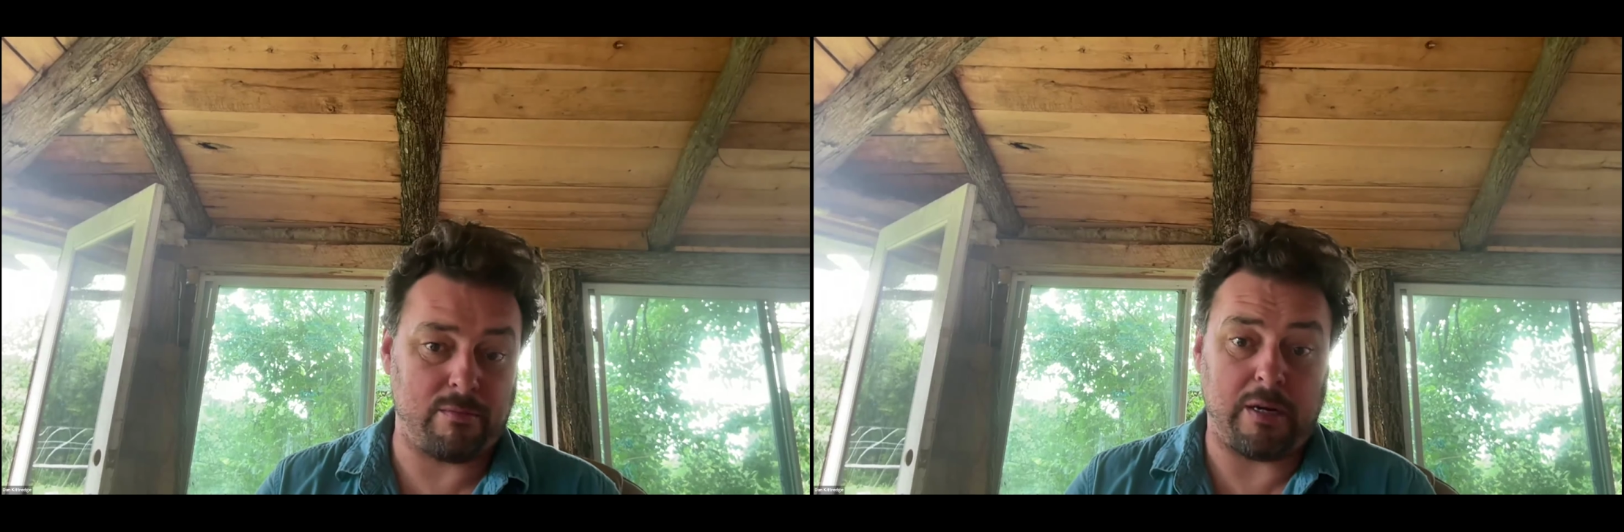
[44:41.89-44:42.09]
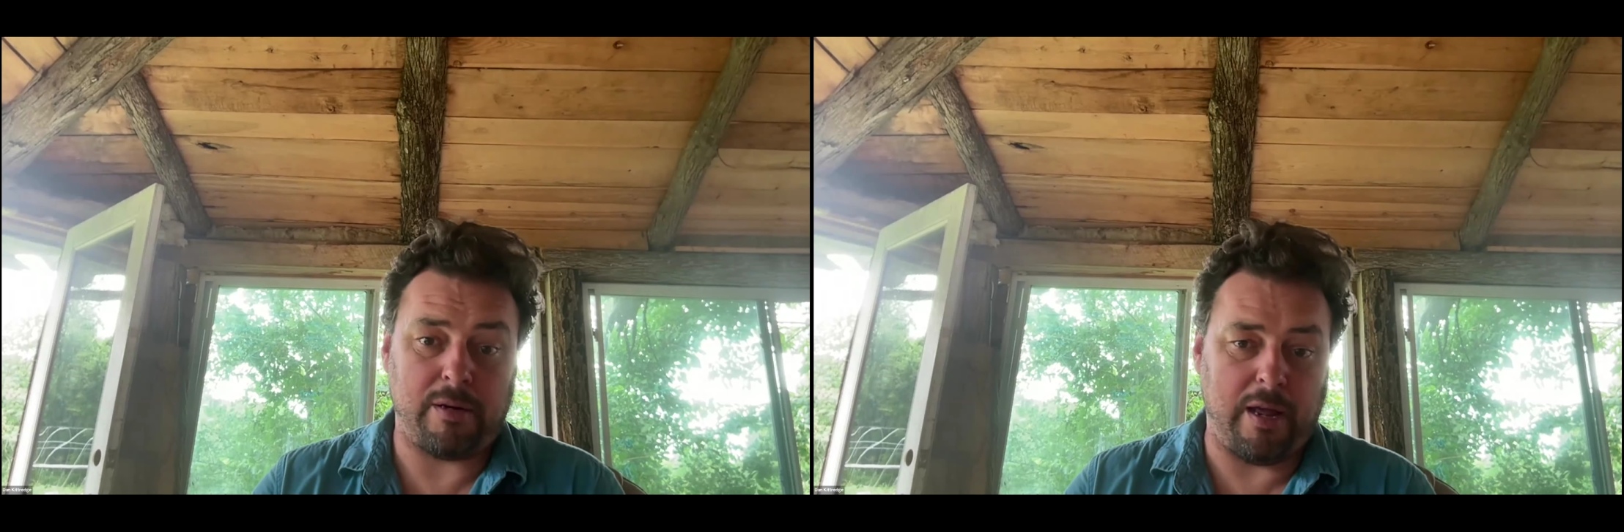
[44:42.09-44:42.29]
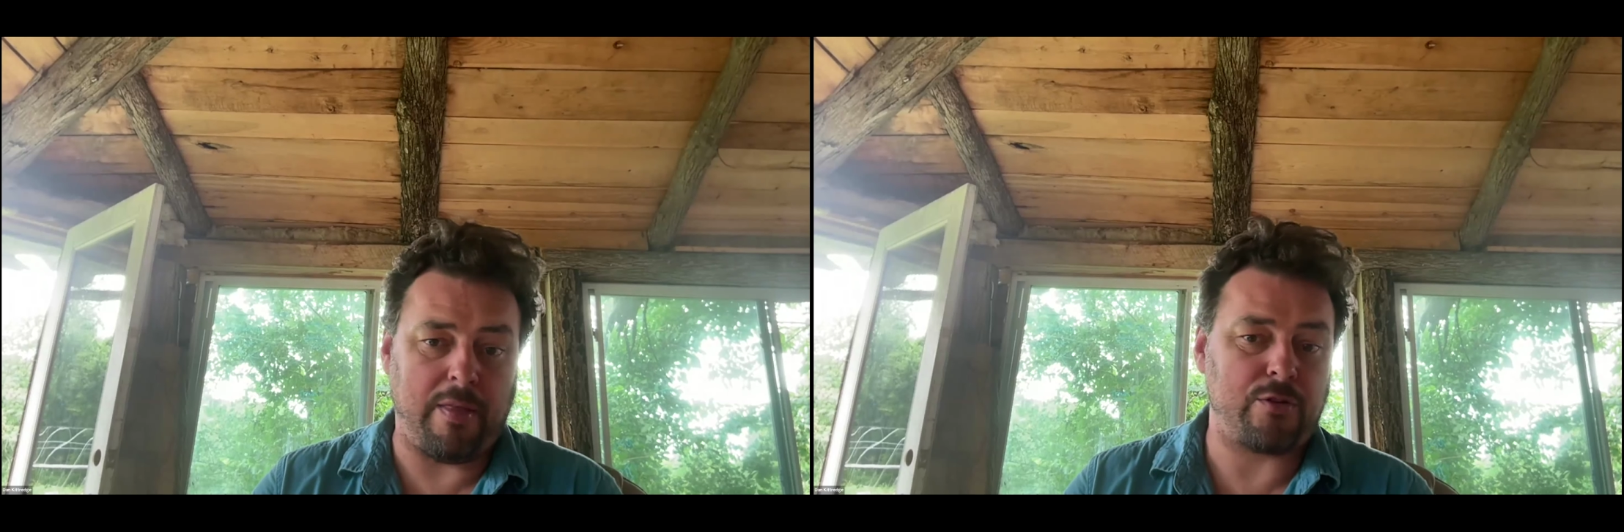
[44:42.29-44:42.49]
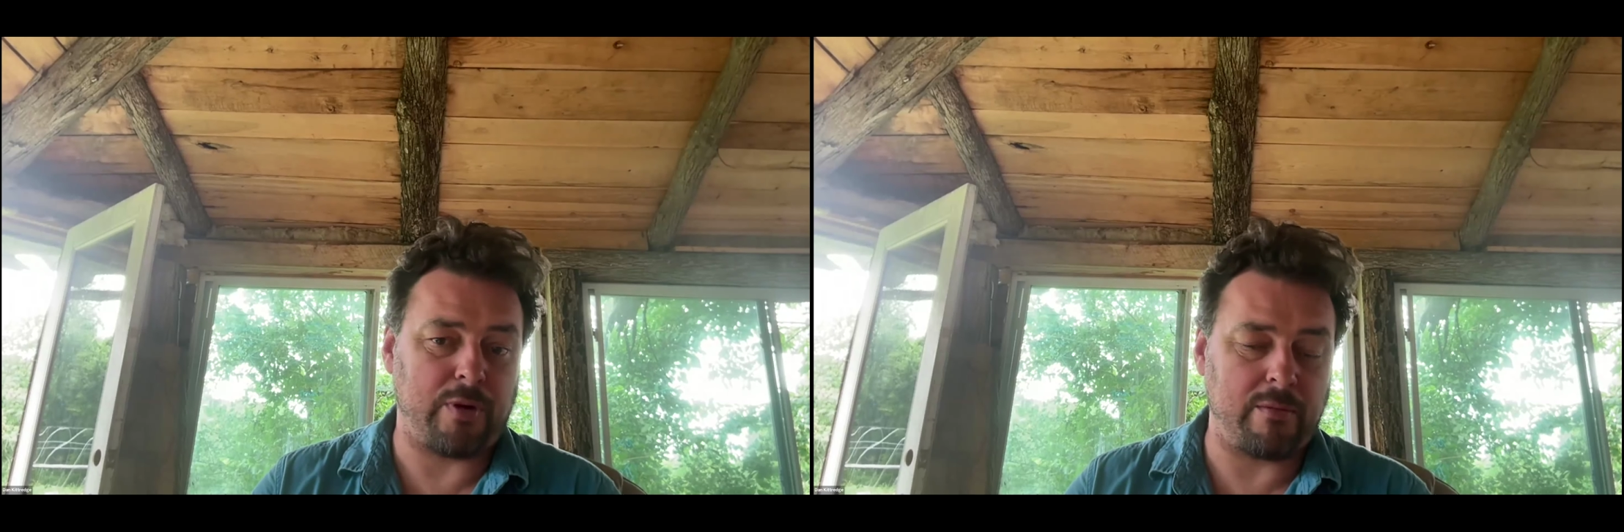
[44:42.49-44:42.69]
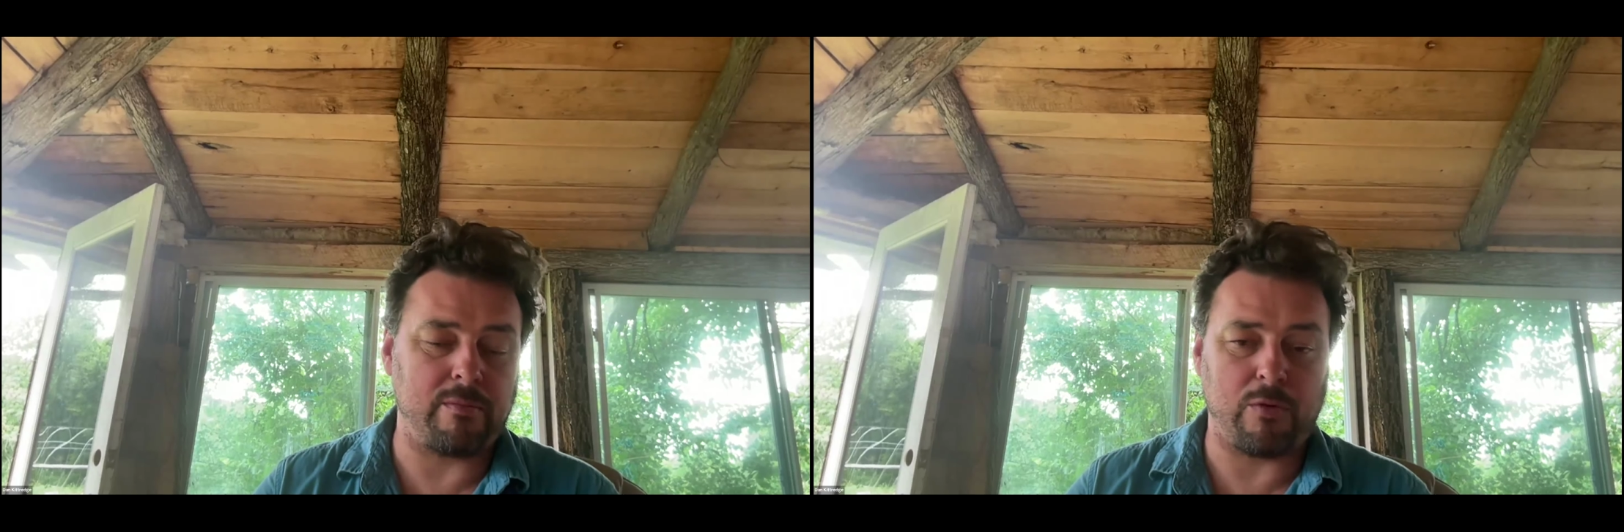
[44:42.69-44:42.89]
I'm like, yeah, that's
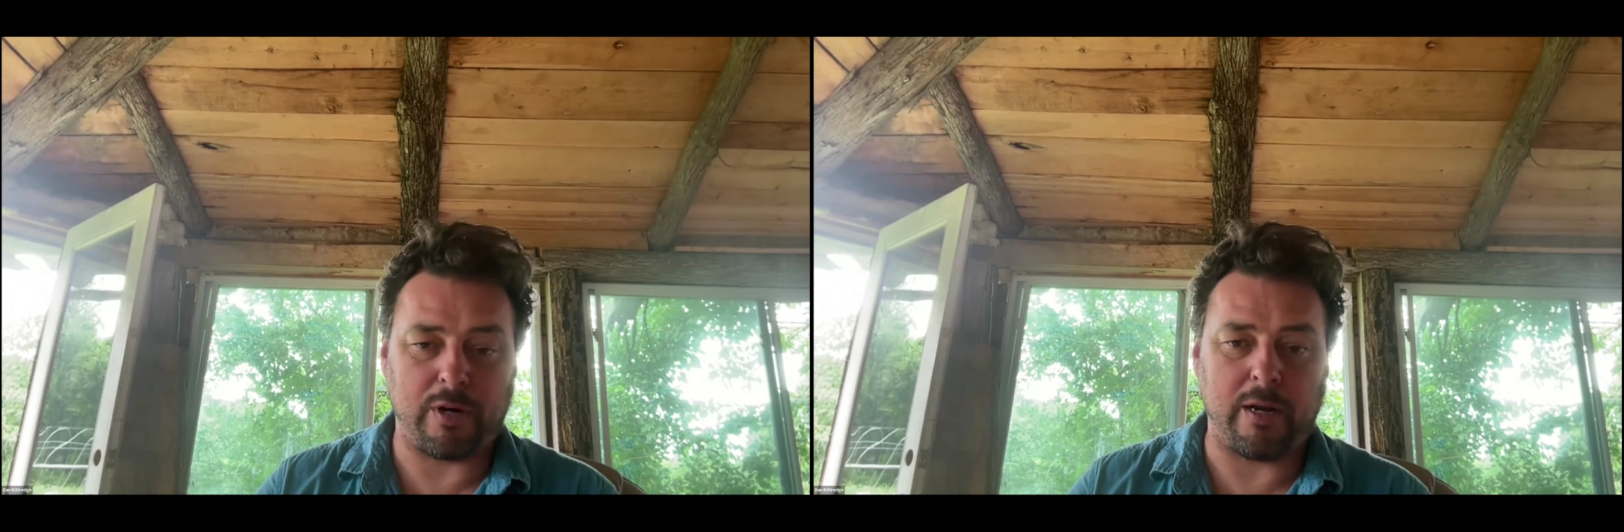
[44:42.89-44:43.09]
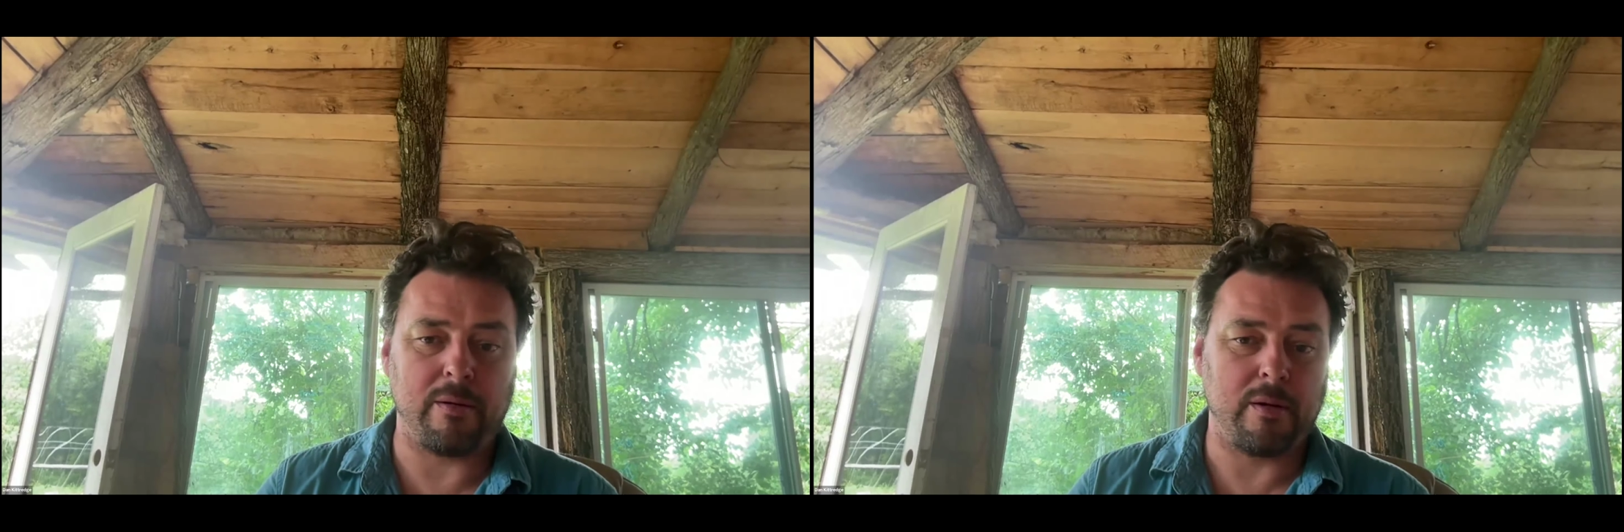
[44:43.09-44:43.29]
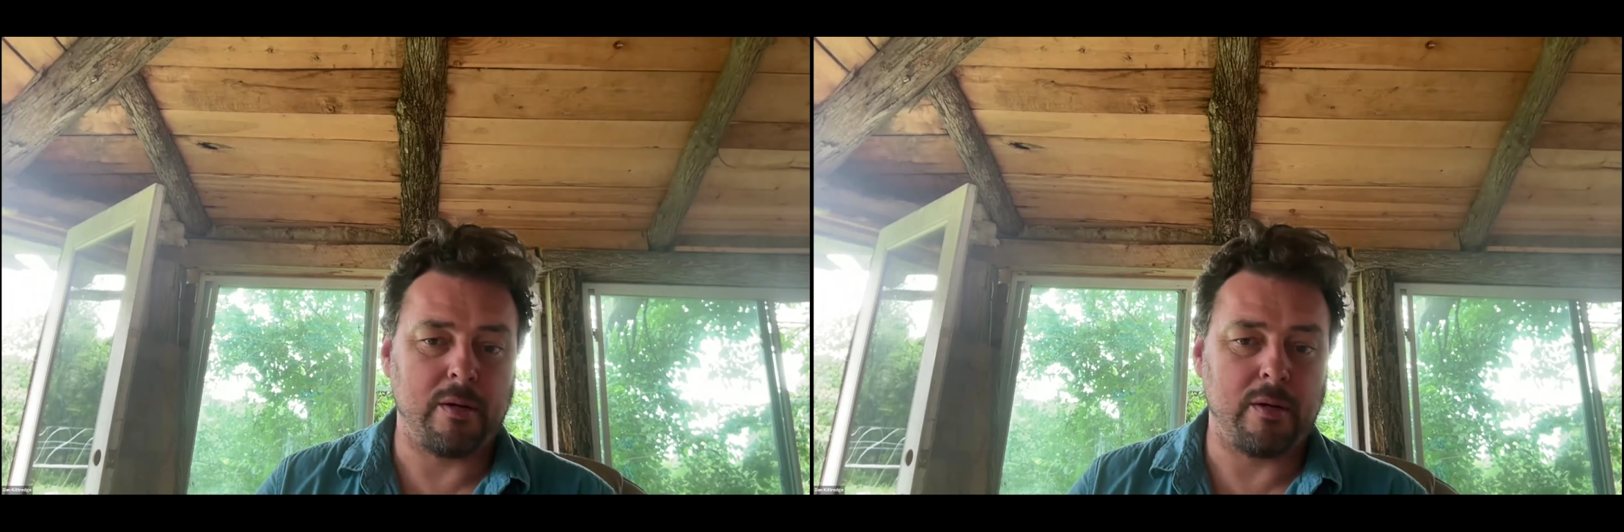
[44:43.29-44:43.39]
right. Okay.